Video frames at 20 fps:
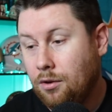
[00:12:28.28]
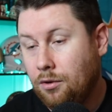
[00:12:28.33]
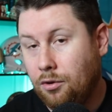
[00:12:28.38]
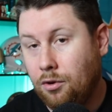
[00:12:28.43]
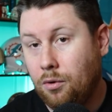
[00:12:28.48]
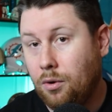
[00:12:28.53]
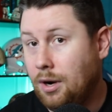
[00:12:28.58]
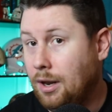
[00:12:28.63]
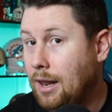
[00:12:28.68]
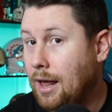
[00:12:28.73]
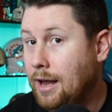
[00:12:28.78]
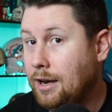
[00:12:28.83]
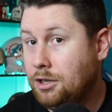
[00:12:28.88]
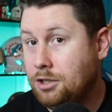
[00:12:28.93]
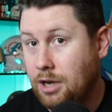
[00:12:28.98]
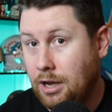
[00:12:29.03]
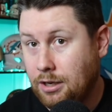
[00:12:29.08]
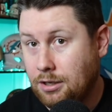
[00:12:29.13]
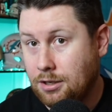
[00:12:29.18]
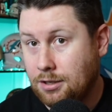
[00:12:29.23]
doing a lot of
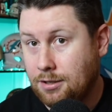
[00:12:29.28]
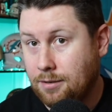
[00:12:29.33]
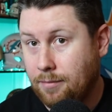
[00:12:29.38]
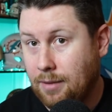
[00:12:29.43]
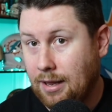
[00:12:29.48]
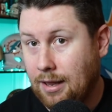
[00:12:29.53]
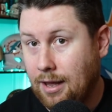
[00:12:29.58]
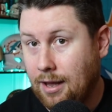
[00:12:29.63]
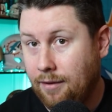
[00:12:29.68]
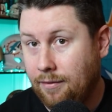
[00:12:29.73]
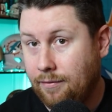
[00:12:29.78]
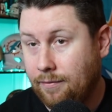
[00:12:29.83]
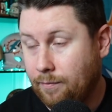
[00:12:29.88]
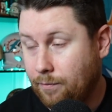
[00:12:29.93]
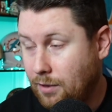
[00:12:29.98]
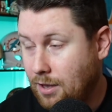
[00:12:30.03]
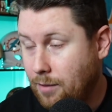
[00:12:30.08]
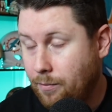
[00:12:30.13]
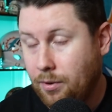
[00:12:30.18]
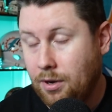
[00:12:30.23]
changes in my life. I'm
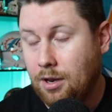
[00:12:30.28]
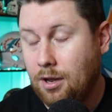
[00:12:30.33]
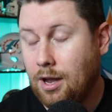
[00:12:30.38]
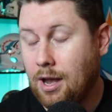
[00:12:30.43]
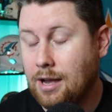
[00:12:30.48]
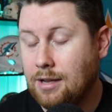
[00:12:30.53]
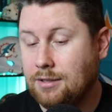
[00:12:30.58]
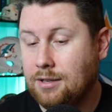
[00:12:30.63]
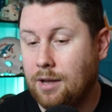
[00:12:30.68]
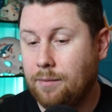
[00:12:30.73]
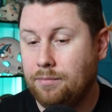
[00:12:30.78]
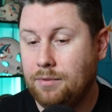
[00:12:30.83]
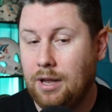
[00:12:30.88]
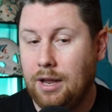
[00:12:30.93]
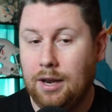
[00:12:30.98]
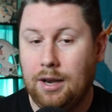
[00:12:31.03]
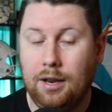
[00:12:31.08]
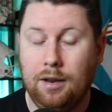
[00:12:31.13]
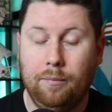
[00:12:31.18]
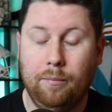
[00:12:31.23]
keeping you guys
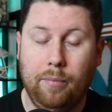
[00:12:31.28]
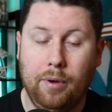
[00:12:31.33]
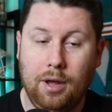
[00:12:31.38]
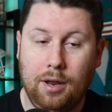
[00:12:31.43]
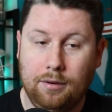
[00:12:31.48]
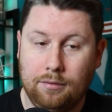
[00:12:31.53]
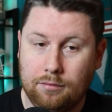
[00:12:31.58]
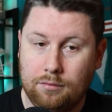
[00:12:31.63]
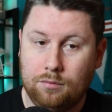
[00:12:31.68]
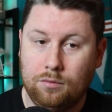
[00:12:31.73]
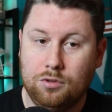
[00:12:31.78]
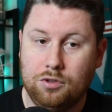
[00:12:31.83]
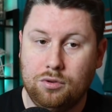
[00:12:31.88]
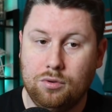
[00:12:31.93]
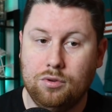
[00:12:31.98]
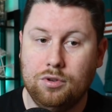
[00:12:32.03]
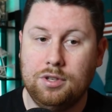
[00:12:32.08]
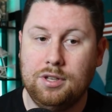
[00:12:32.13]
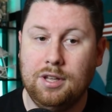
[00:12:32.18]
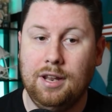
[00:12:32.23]
updated, but as
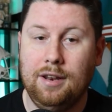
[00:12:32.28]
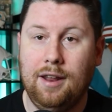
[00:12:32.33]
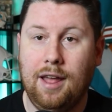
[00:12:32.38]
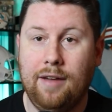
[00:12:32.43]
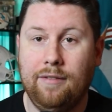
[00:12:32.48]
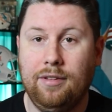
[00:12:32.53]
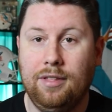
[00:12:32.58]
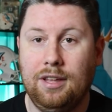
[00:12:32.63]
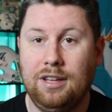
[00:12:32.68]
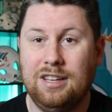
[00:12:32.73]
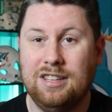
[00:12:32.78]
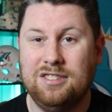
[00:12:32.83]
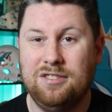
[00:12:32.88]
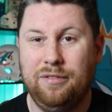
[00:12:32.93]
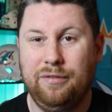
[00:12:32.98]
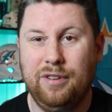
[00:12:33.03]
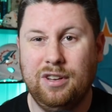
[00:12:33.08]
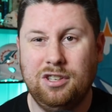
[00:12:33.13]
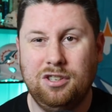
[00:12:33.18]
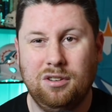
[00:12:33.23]
soon as it, everything gets
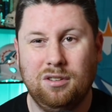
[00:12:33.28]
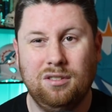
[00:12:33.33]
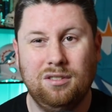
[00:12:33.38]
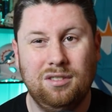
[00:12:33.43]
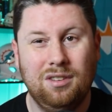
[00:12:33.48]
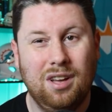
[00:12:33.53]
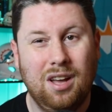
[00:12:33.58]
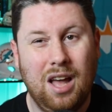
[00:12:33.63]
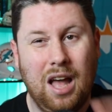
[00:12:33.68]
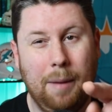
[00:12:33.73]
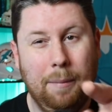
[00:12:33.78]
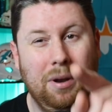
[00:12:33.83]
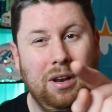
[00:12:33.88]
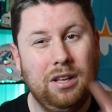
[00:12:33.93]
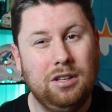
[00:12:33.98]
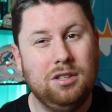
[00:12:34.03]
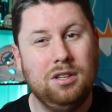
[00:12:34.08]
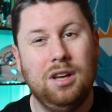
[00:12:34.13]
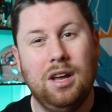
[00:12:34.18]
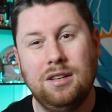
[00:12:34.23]
official, I'm going to
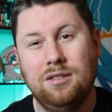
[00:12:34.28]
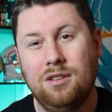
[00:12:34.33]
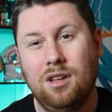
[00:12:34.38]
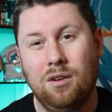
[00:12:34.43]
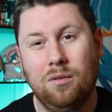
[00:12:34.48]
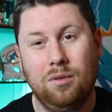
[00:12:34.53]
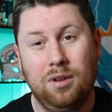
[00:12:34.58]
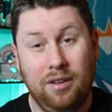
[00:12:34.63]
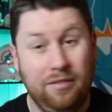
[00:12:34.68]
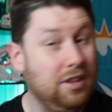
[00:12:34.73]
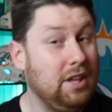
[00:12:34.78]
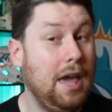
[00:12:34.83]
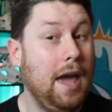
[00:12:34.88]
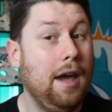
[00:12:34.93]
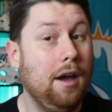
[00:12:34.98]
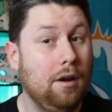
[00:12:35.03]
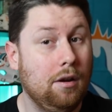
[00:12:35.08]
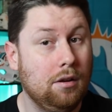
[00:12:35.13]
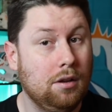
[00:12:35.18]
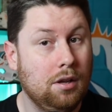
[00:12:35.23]
let you guys know if you
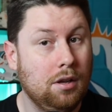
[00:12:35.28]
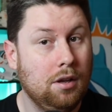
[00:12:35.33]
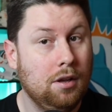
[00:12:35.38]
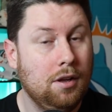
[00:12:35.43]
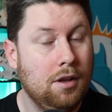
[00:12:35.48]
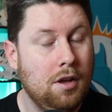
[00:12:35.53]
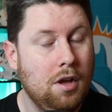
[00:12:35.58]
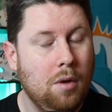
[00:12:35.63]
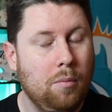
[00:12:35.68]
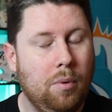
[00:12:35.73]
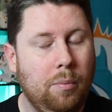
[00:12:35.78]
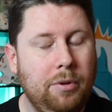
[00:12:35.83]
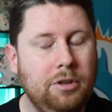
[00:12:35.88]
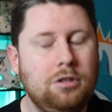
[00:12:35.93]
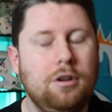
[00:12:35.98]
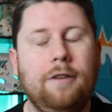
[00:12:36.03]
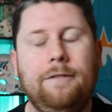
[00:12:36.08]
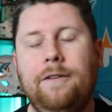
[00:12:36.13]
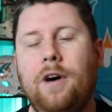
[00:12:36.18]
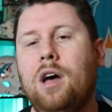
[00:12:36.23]
care. But be
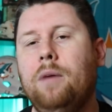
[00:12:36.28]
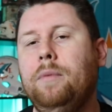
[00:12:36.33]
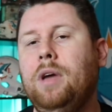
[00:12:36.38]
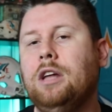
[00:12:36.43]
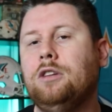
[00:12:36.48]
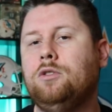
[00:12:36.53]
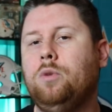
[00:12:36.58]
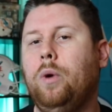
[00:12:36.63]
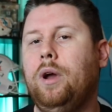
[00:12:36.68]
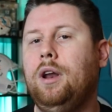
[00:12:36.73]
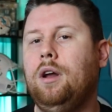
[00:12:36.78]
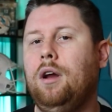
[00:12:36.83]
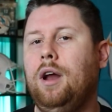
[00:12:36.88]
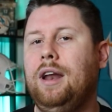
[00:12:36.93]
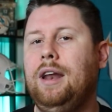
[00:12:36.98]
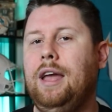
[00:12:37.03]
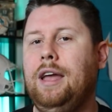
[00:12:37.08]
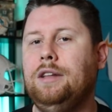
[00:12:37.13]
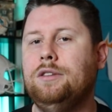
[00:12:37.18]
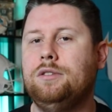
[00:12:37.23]
sure to follow me on Twitter
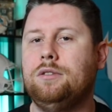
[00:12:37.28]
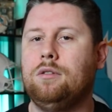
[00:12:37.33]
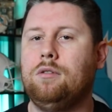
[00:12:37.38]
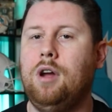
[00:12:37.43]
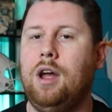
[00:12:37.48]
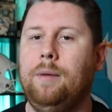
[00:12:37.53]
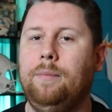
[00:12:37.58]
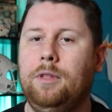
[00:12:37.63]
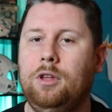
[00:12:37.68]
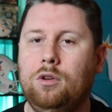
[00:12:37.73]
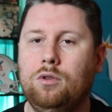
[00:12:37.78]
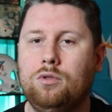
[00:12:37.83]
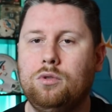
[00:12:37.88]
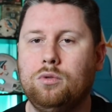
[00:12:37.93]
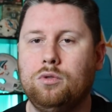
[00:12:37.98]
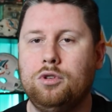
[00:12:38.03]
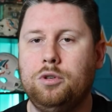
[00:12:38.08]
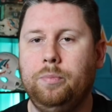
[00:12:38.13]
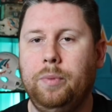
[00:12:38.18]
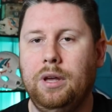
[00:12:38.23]
and Instagram, the
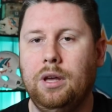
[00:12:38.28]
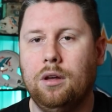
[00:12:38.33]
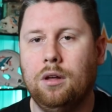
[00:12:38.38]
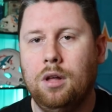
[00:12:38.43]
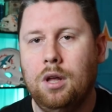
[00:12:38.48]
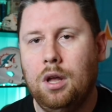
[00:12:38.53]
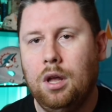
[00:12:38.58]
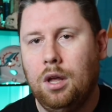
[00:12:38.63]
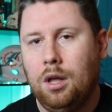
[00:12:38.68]
usual spiel.